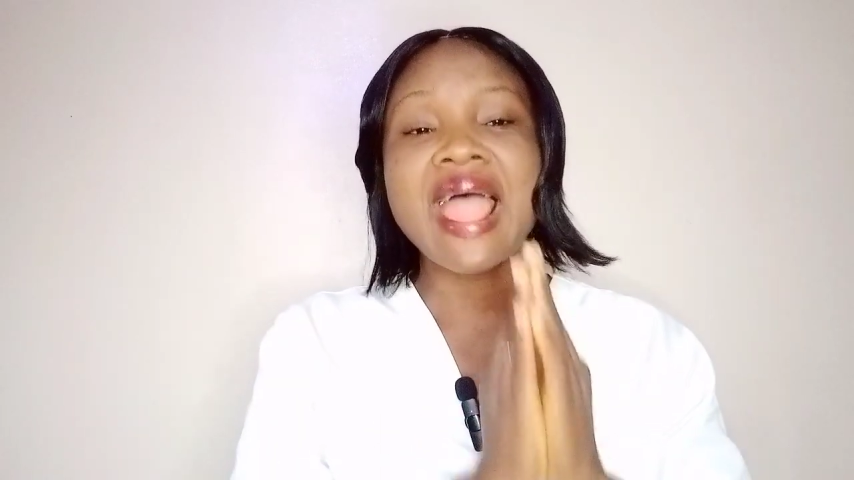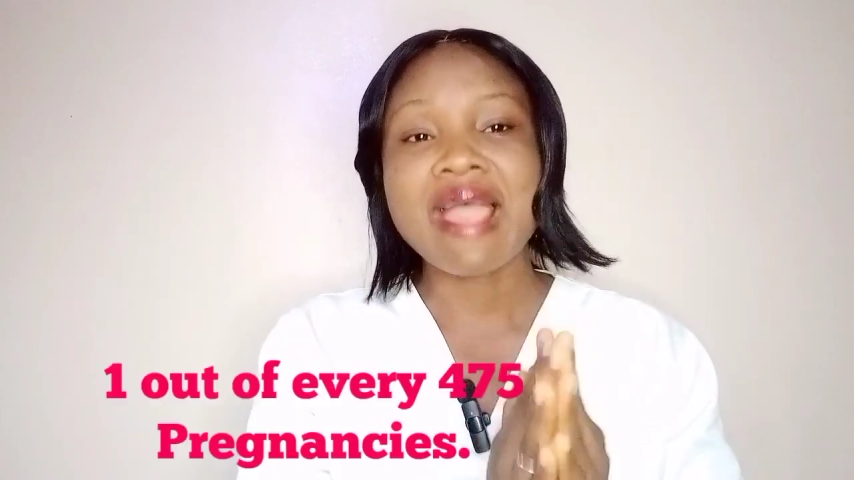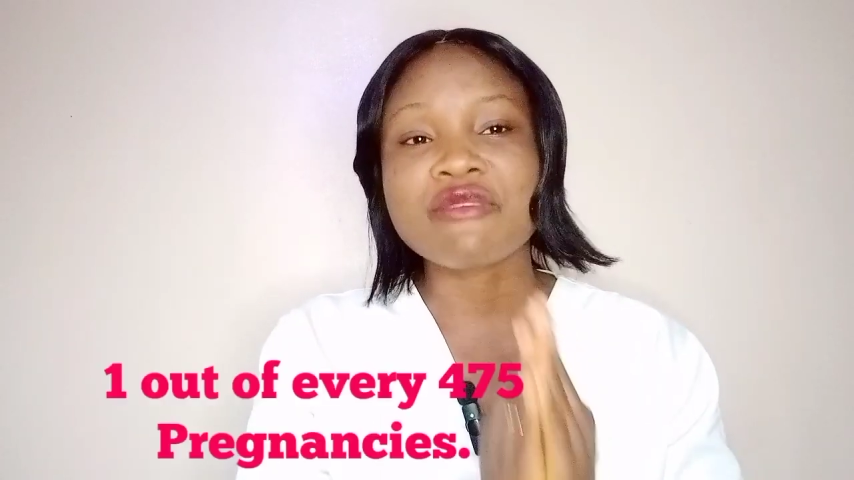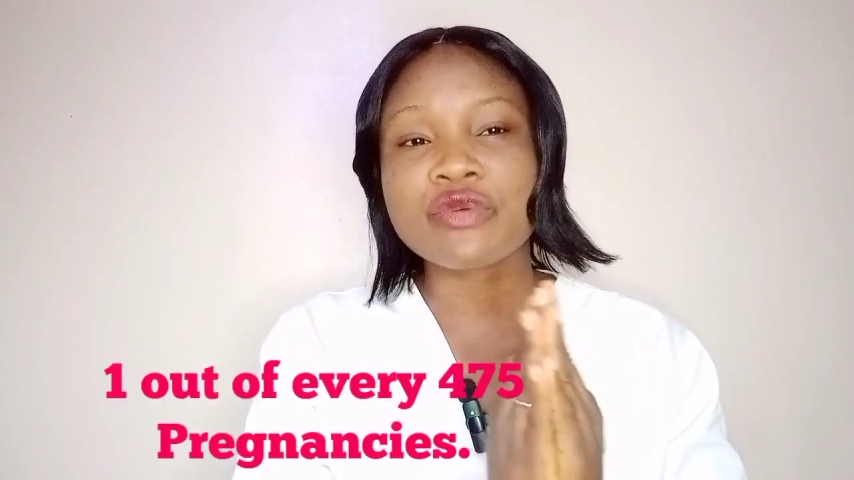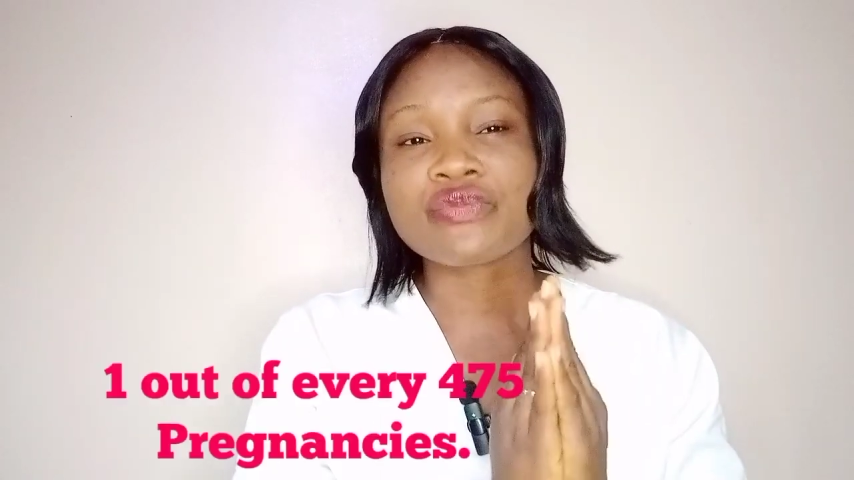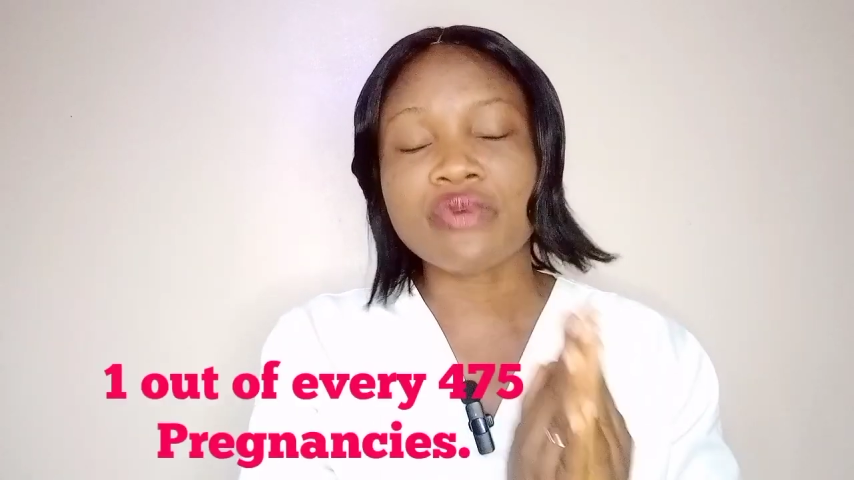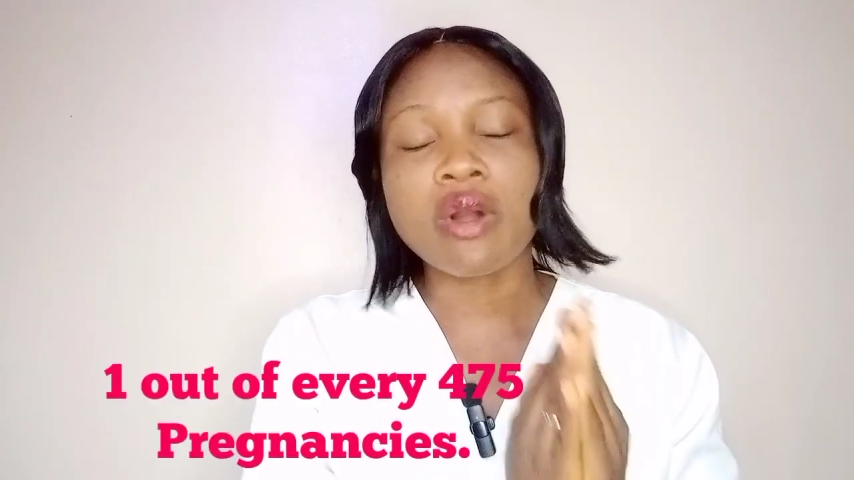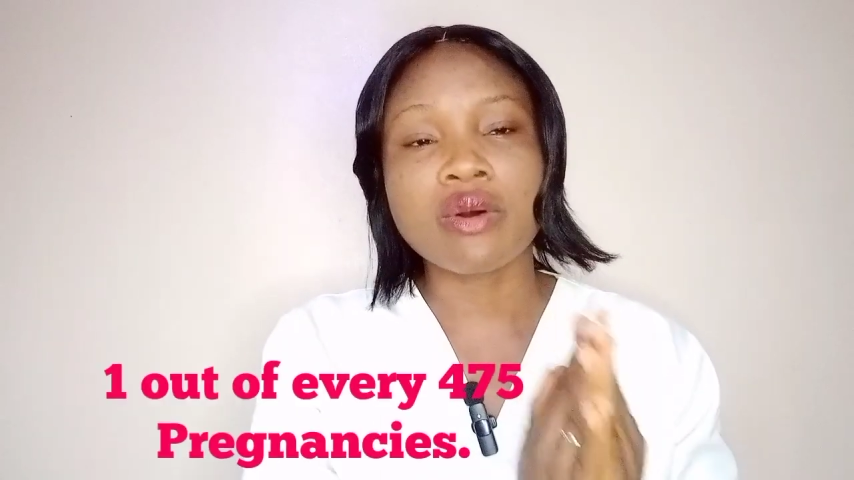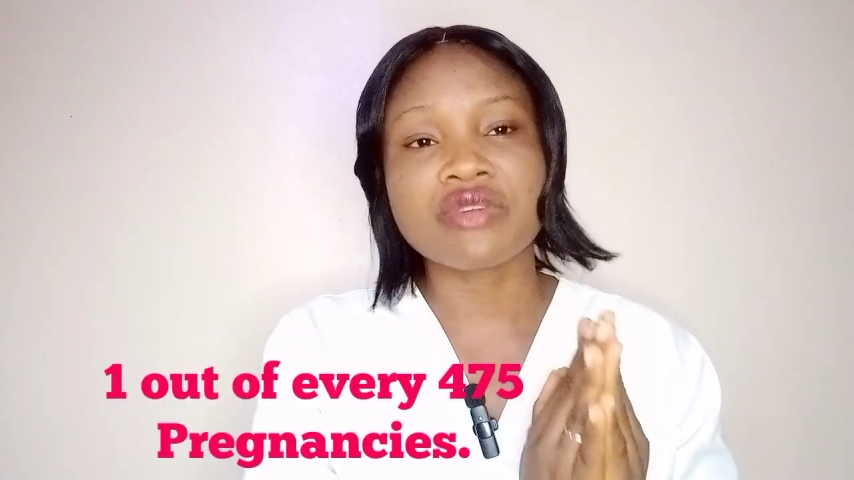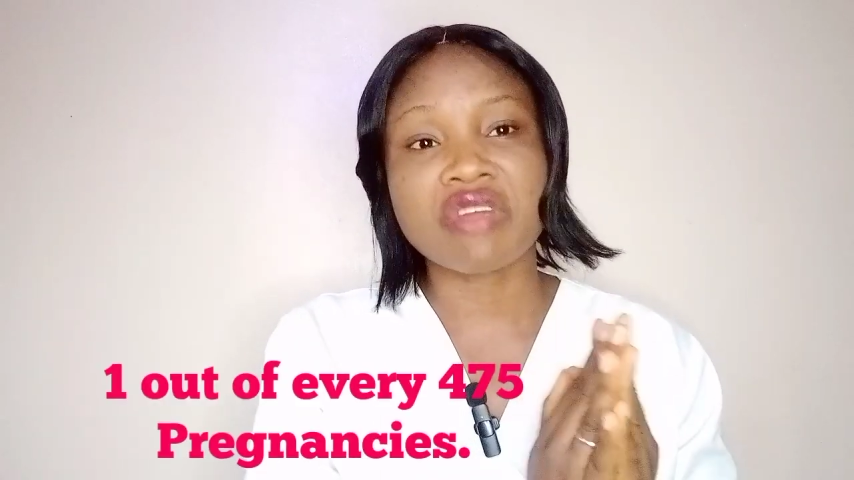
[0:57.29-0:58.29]
every
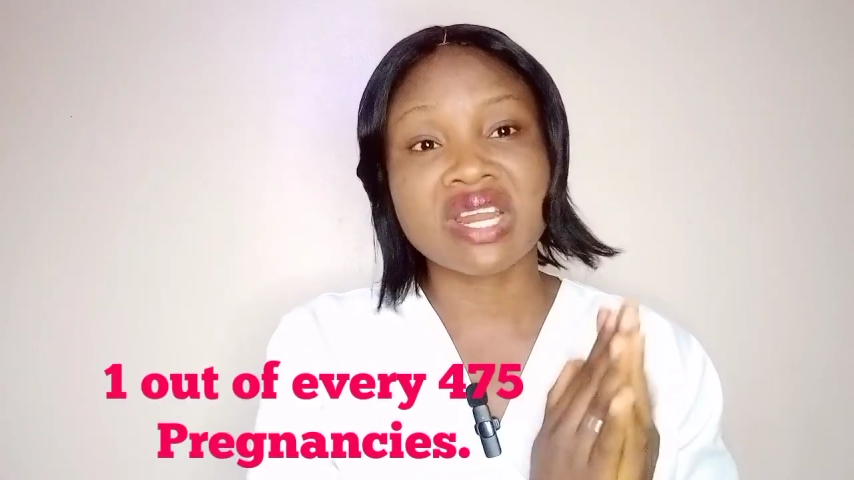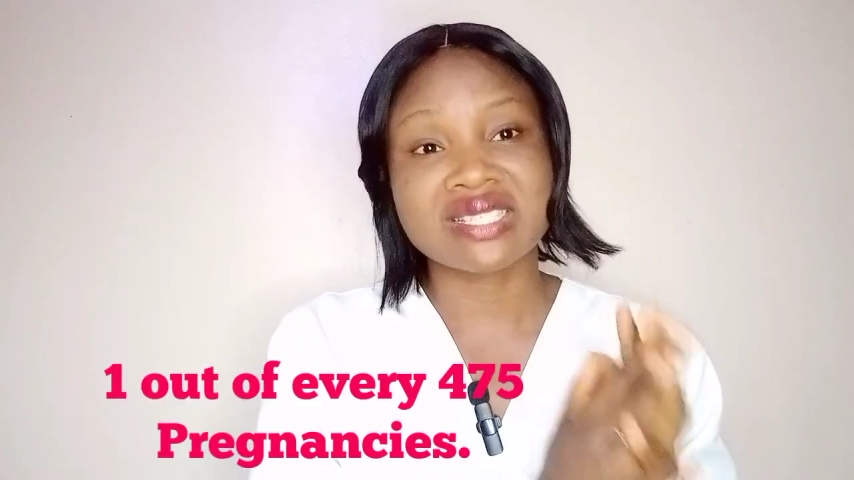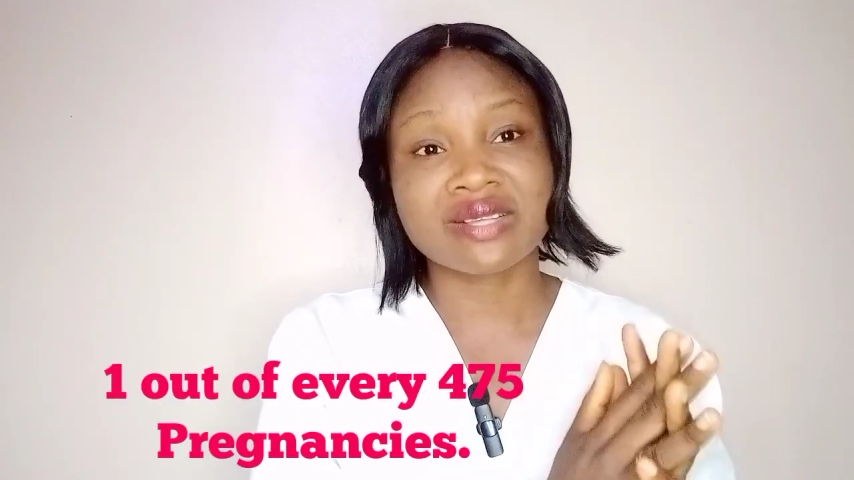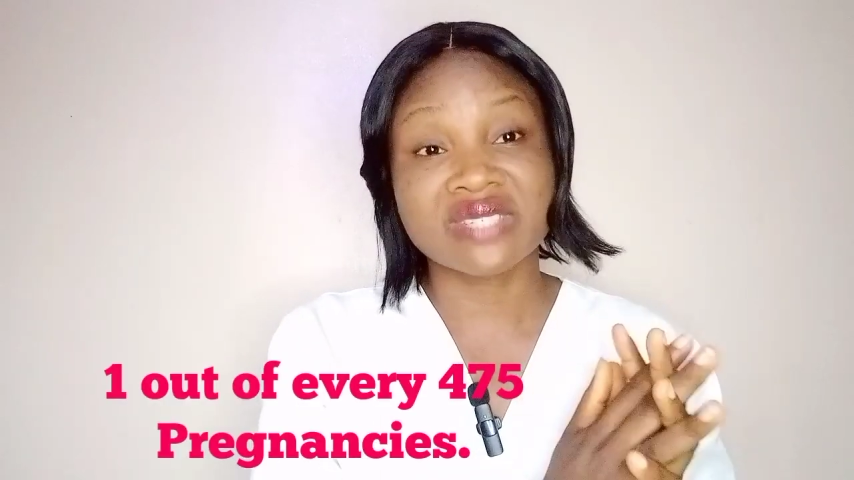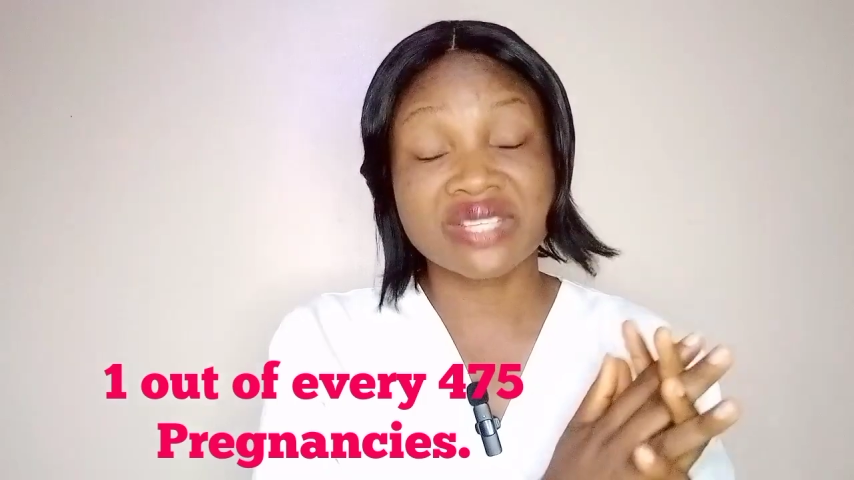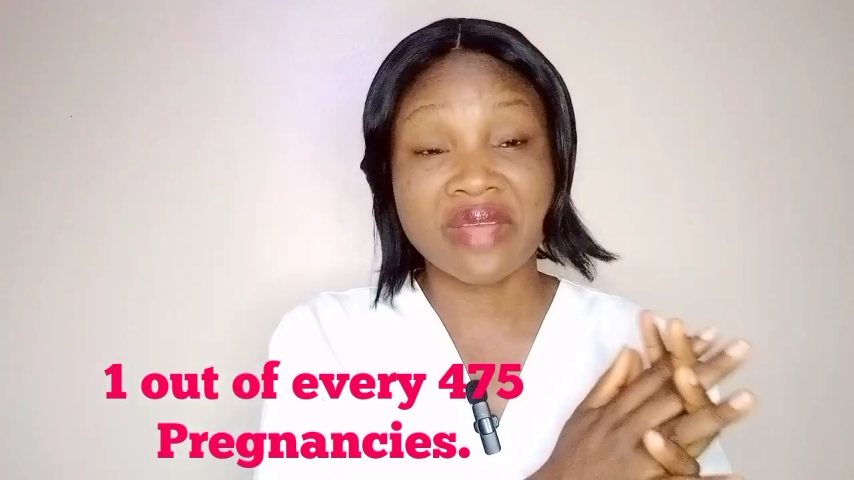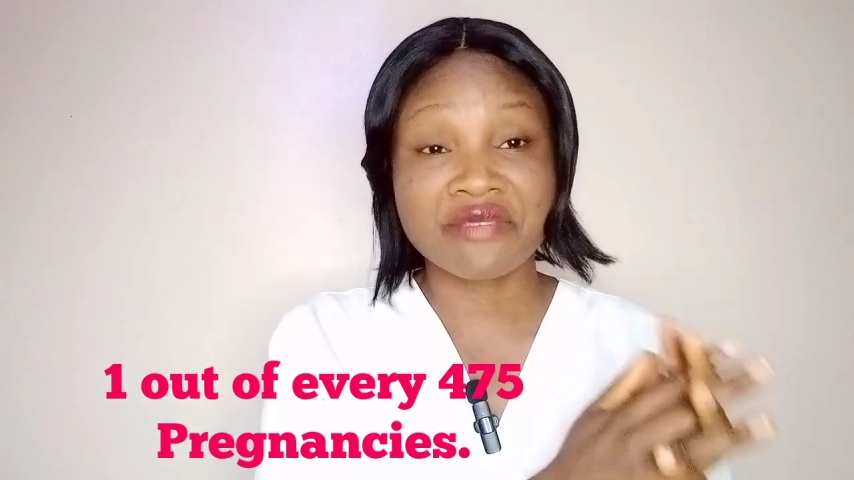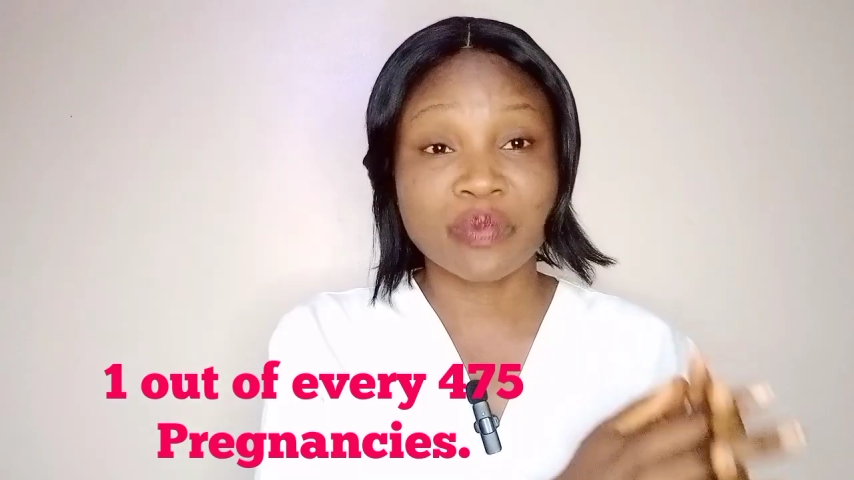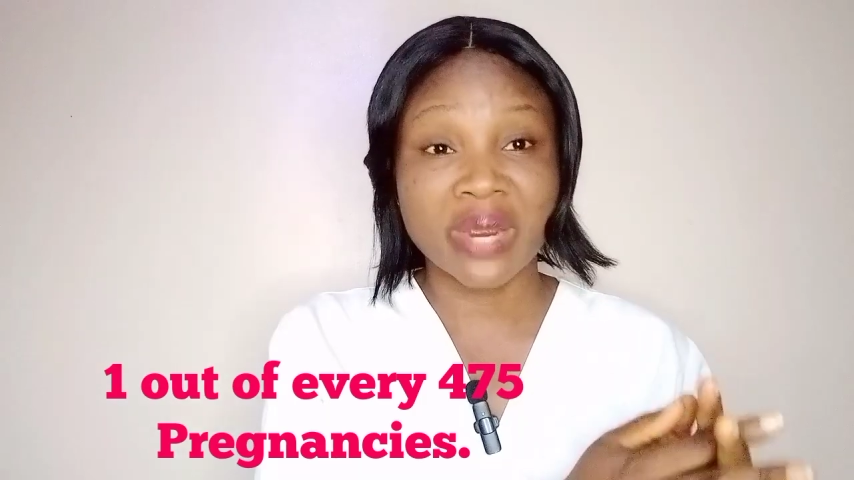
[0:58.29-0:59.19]
475